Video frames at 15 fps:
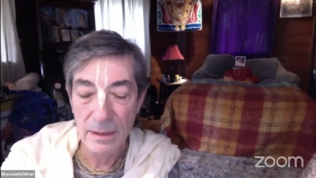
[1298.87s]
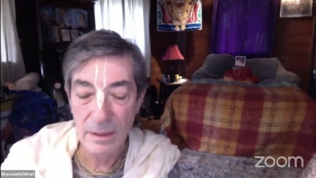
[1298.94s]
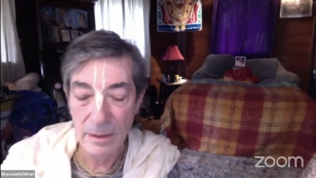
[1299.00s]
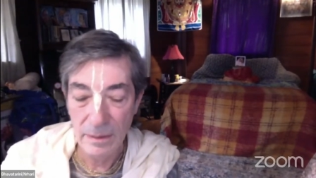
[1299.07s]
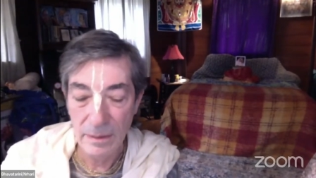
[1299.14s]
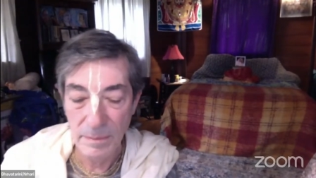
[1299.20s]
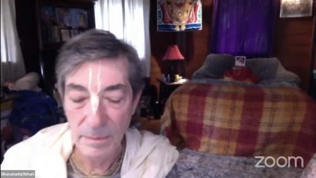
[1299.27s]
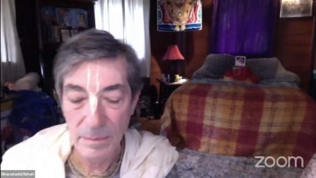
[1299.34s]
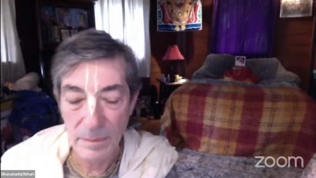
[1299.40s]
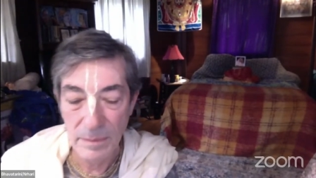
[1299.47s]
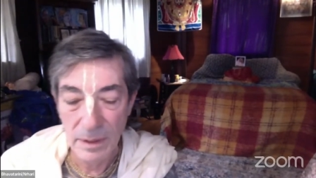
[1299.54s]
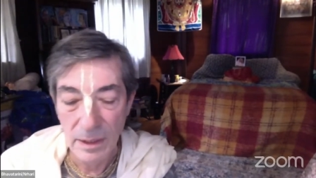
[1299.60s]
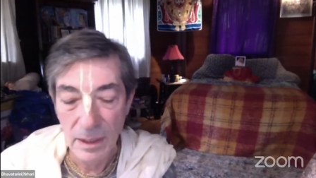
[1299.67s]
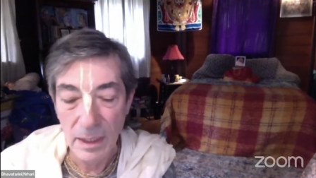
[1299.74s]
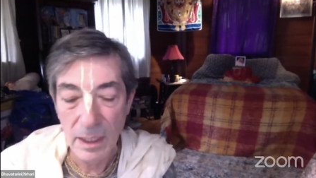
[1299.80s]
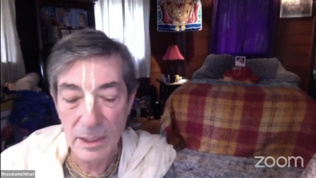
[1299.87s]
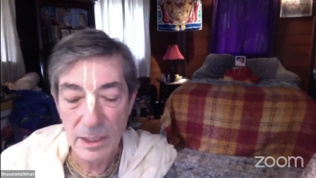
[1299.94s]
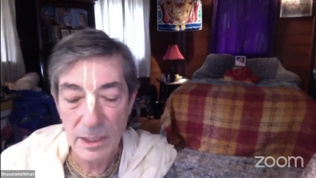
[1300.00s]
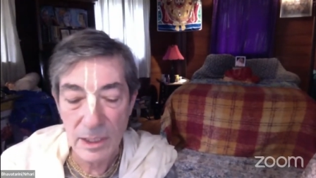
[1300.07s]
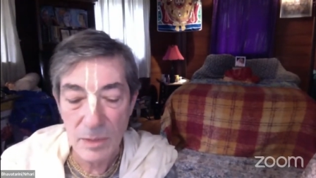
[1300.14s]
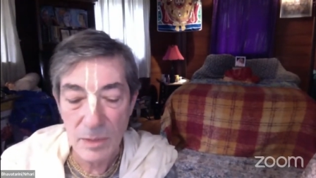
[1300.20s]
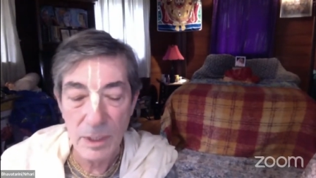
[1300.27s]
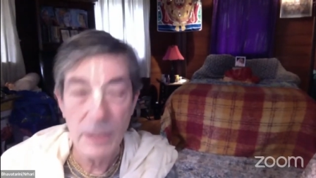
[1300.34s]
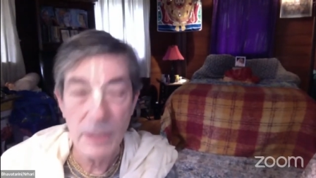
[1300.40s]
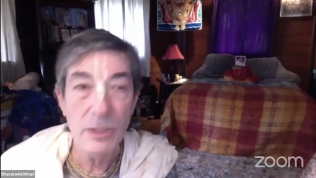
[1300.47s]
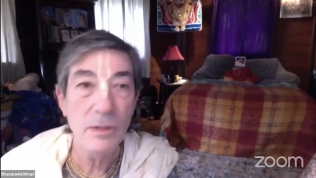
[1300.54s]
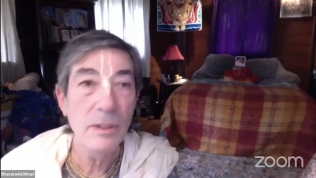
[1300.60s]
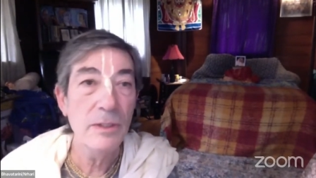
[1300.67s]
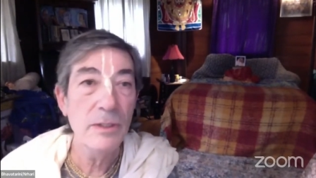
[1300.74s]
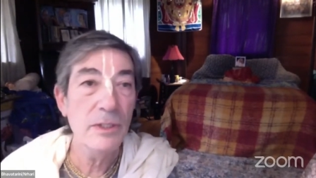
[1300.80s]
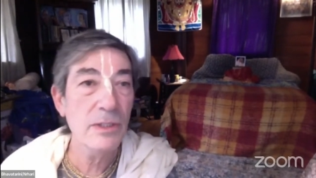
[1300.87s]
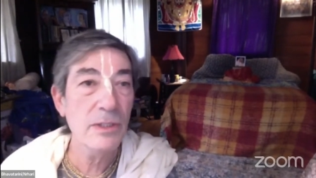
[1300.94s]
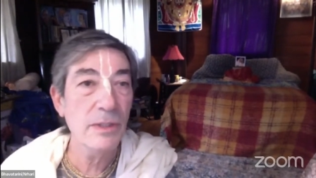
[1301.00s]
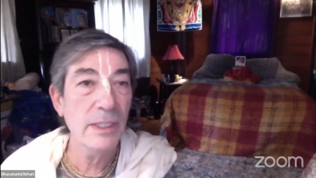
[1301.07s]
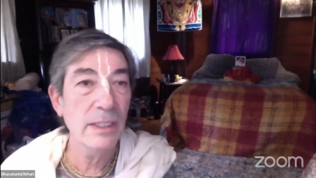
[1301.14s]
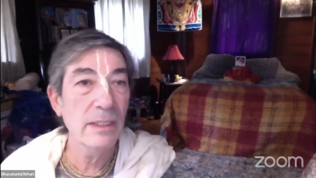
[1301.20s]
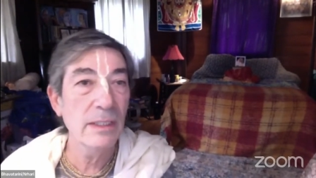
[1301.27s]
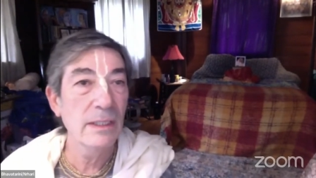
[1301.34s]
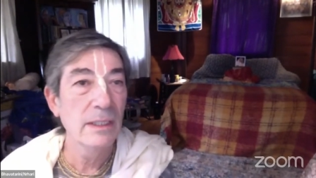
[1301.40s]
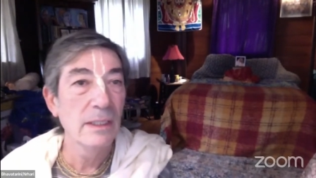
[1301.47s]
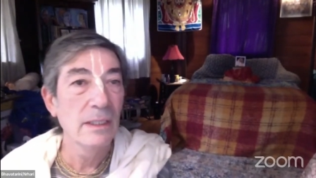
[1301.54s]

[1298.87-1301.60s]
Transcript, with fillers: Um, I just wanted to illustrate